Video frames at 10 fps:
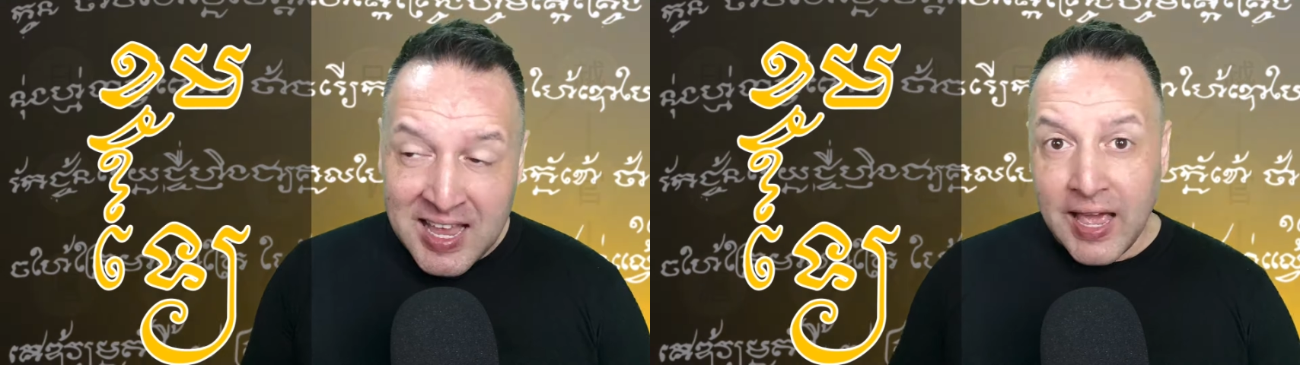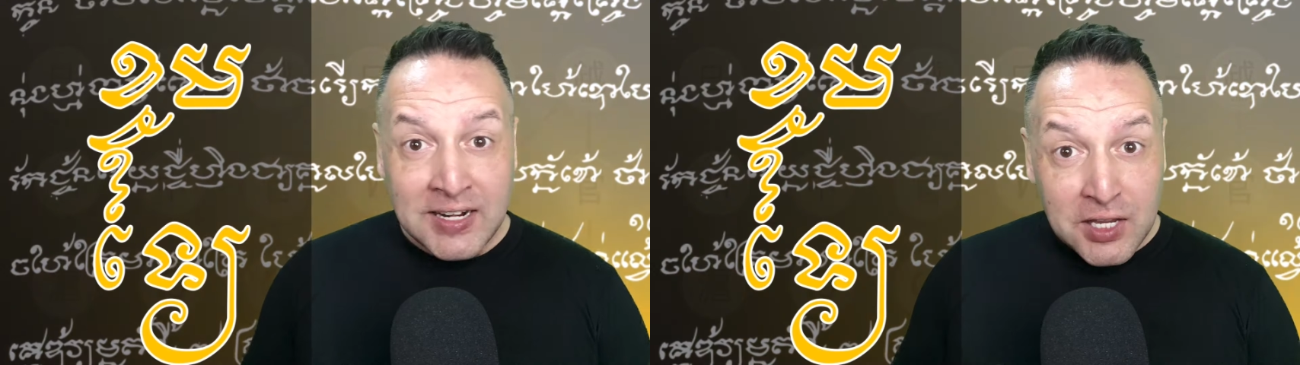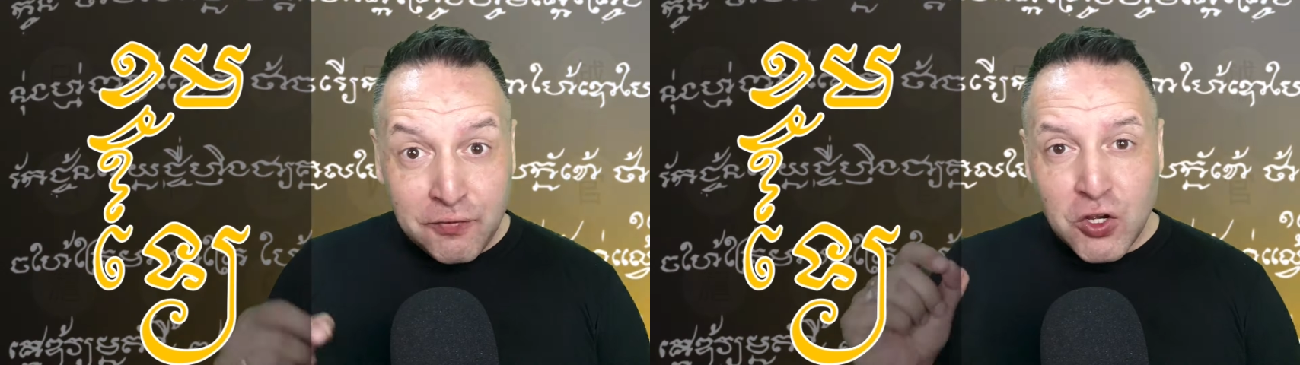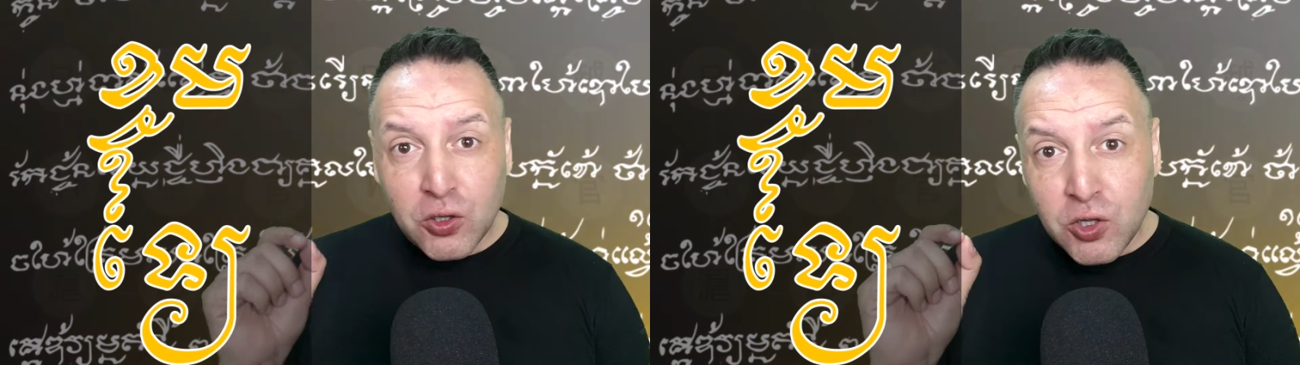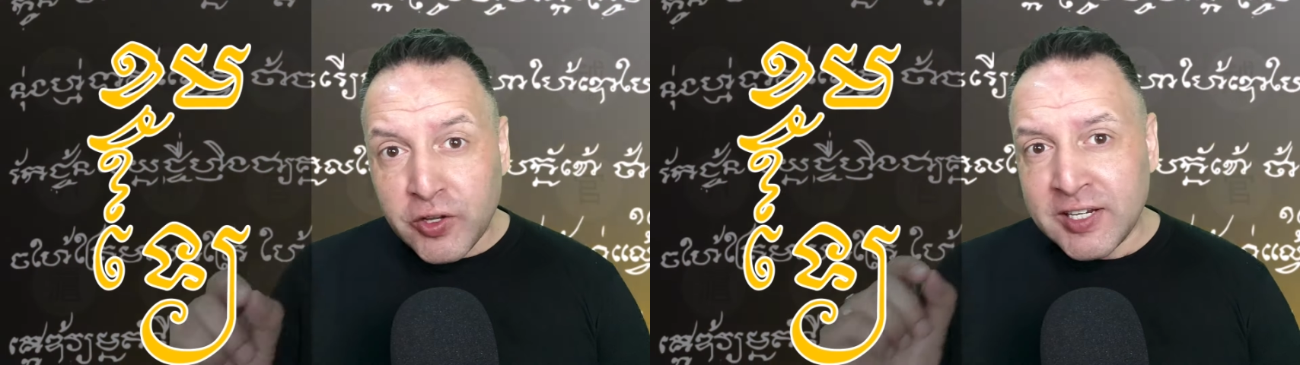And if you're
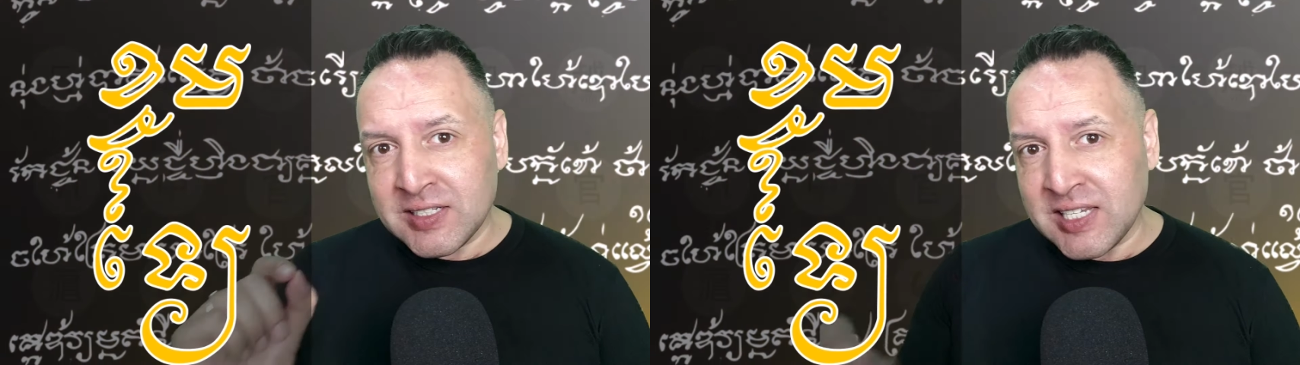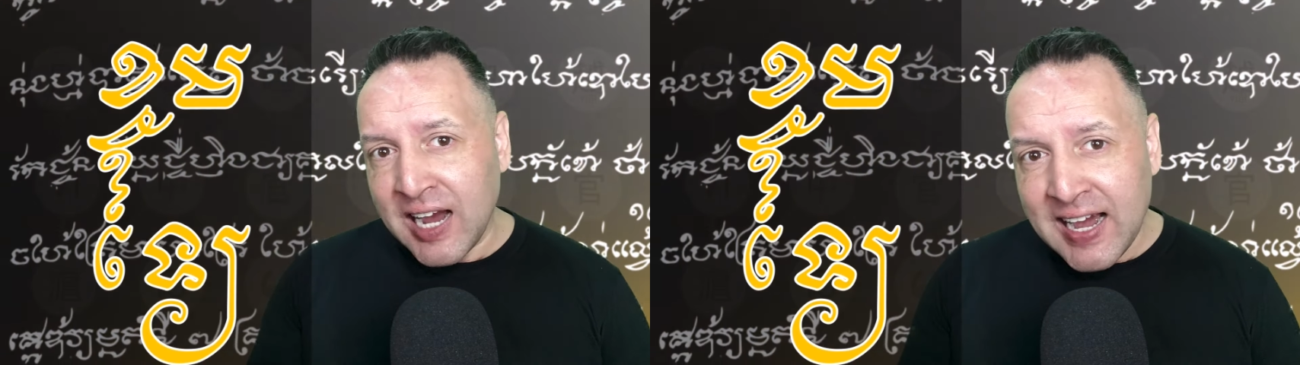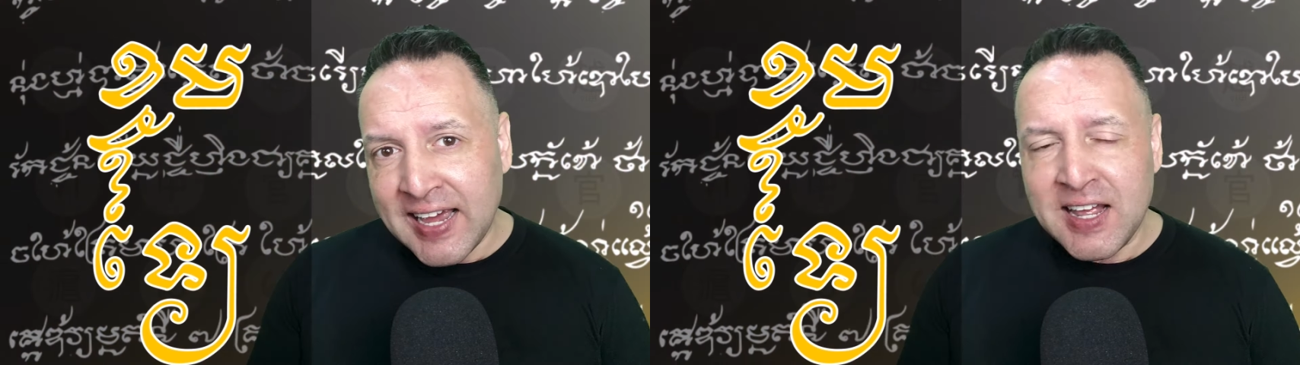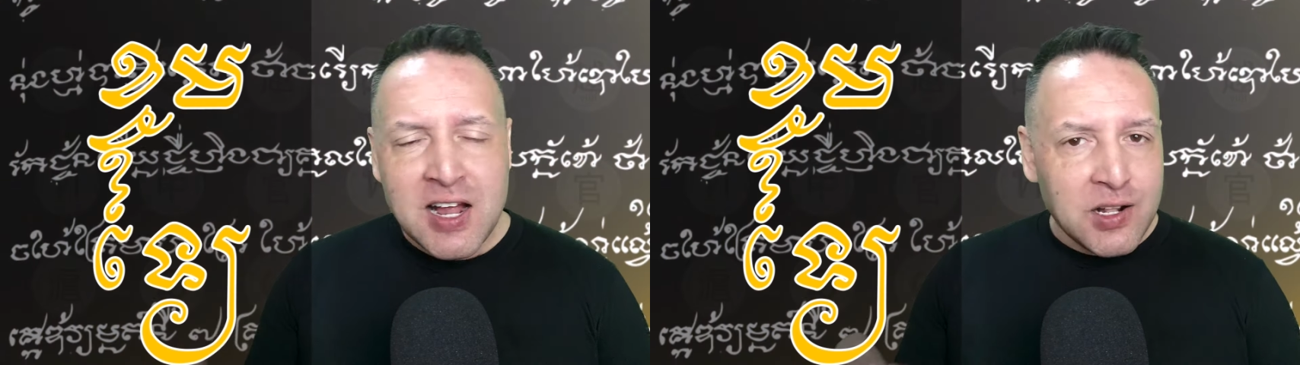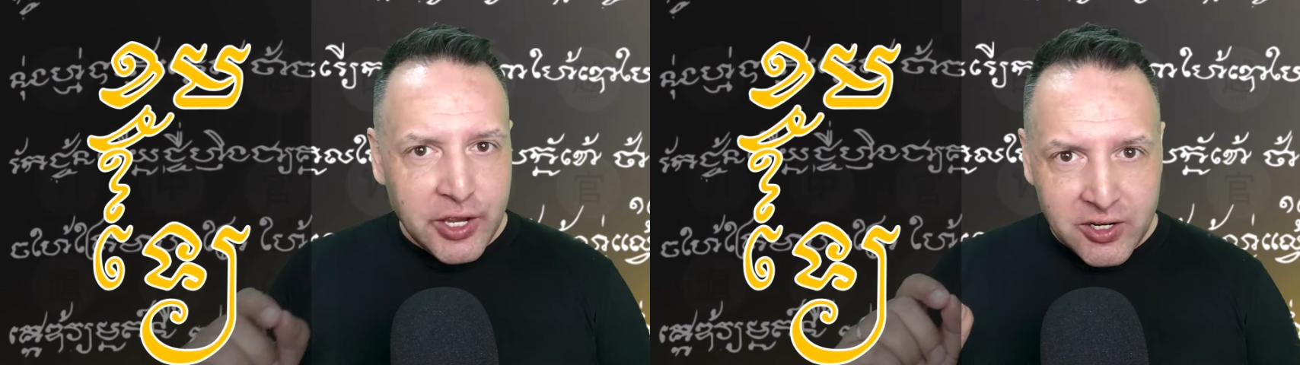learning Thai,
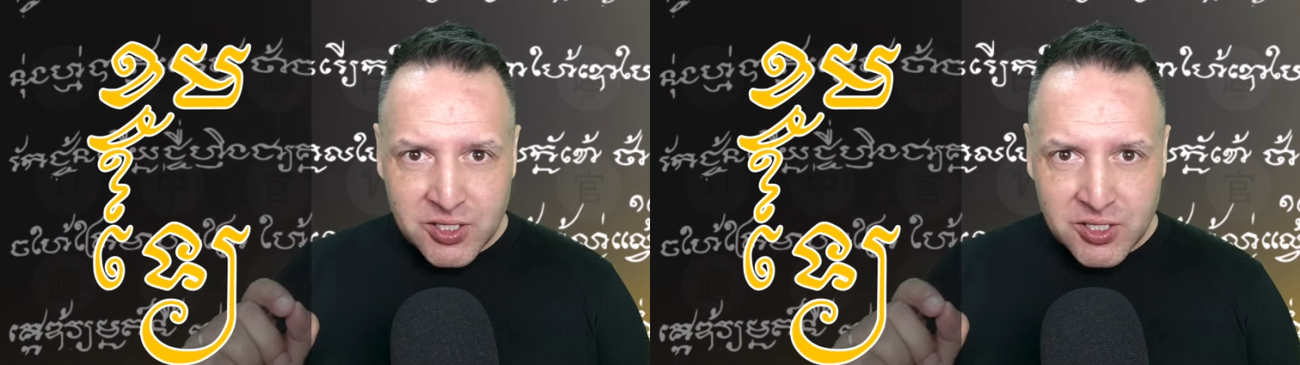there are